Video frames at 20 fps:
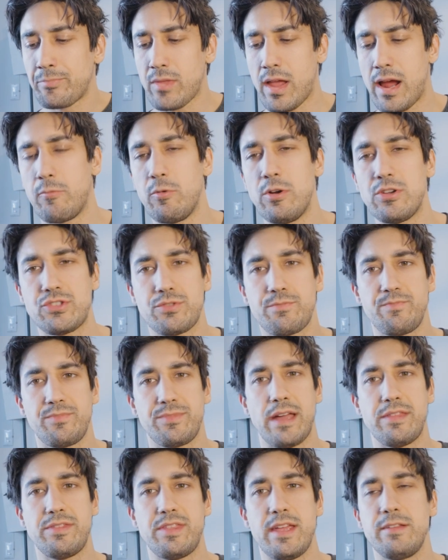I wish
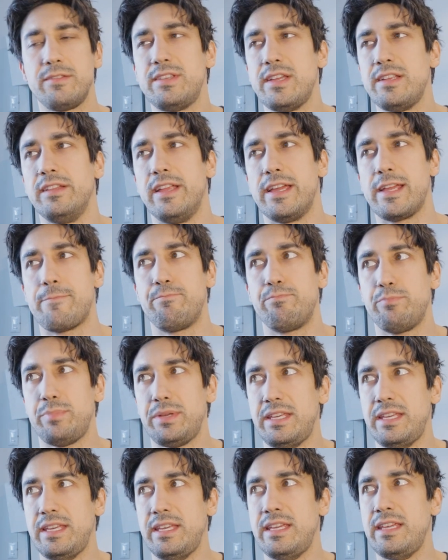that they did like
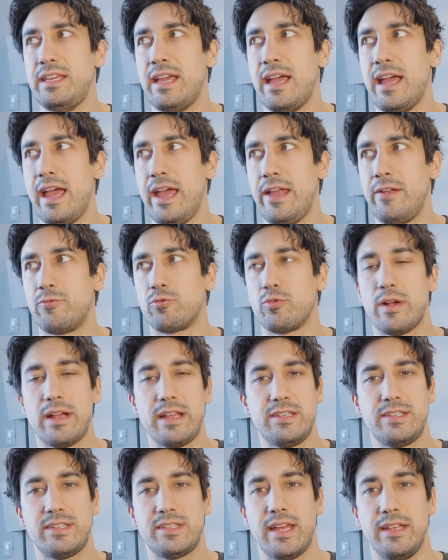pea and
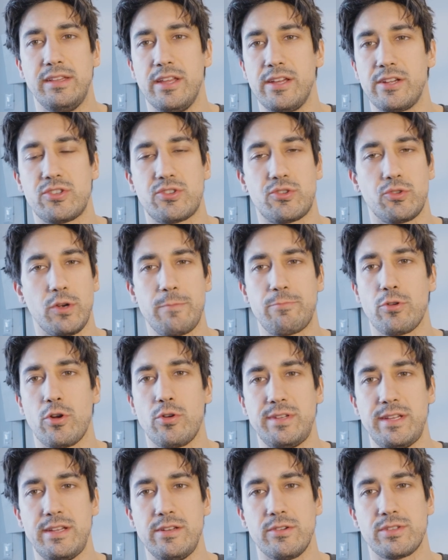rice and like soy
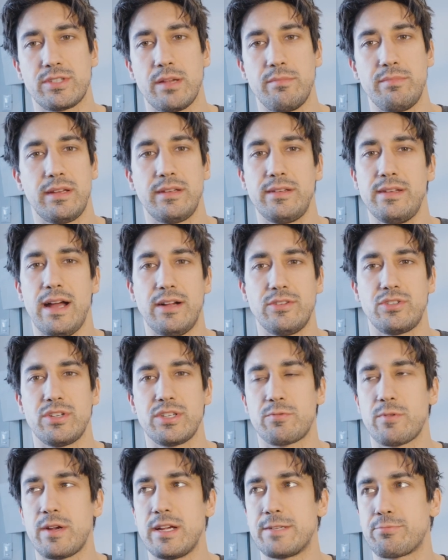protein or something, not
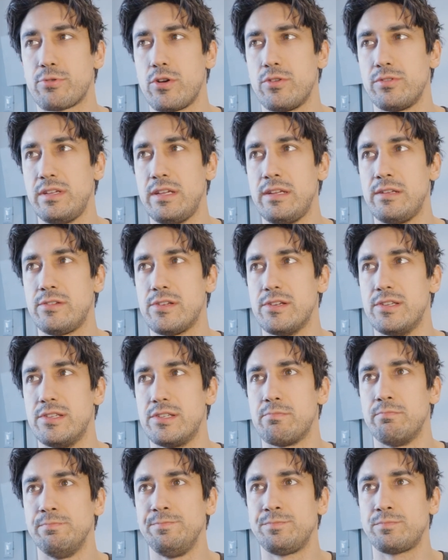just rice protein,
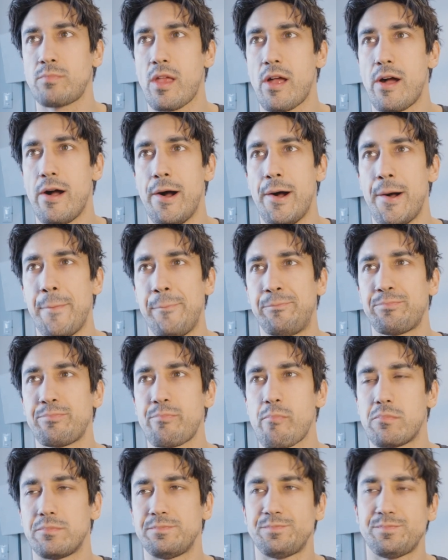because
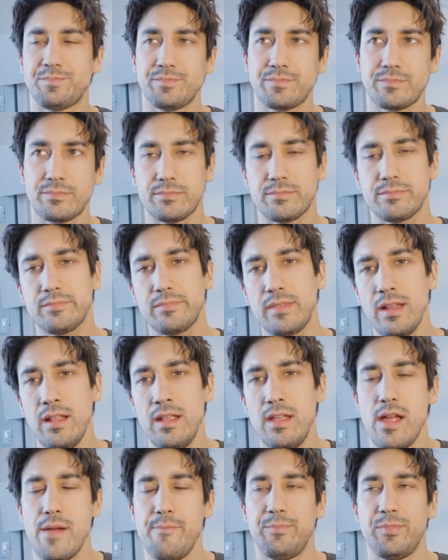
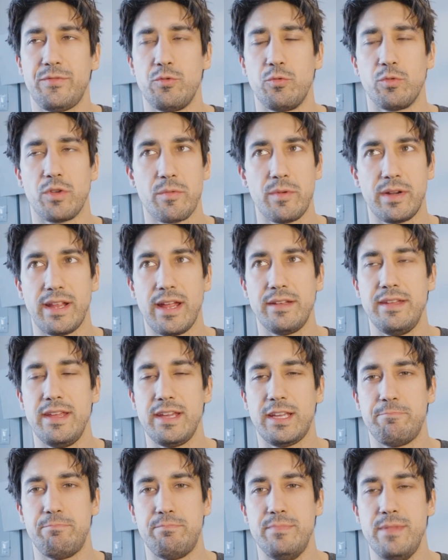if you really want to
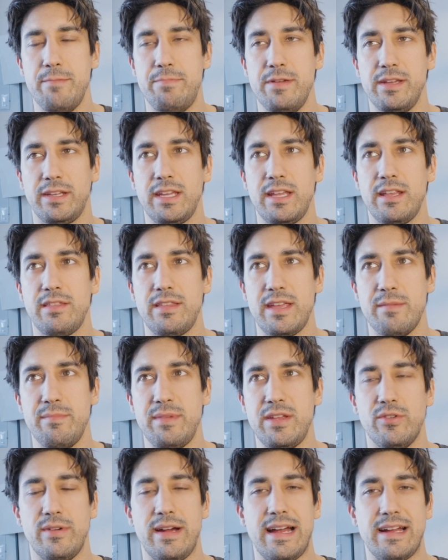get nitpicky, the
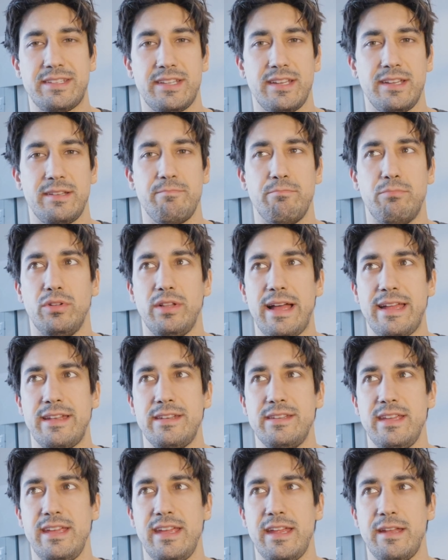amino acid
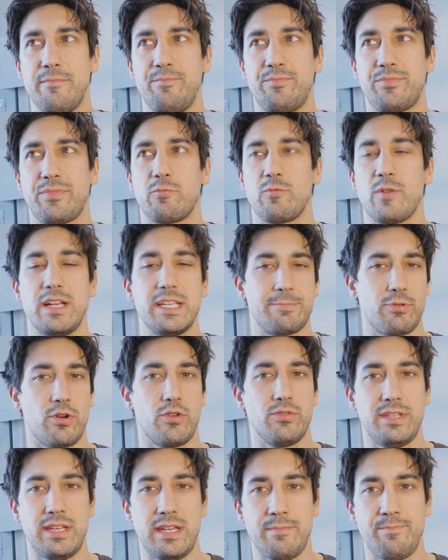blend in rice
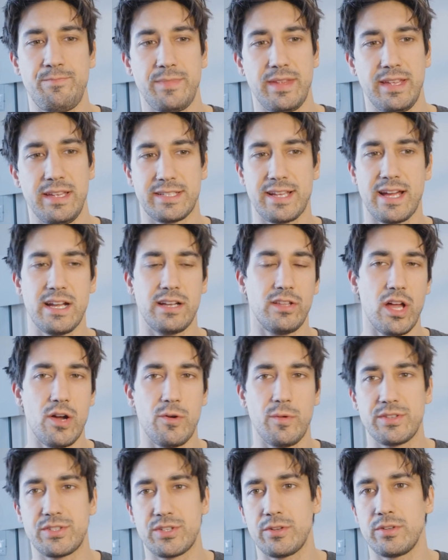protein is kind of
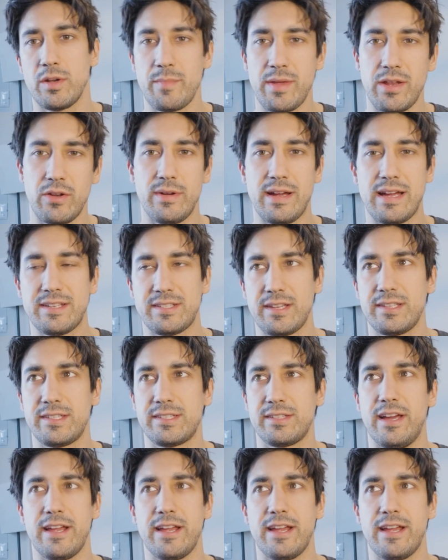low in certain amino acids.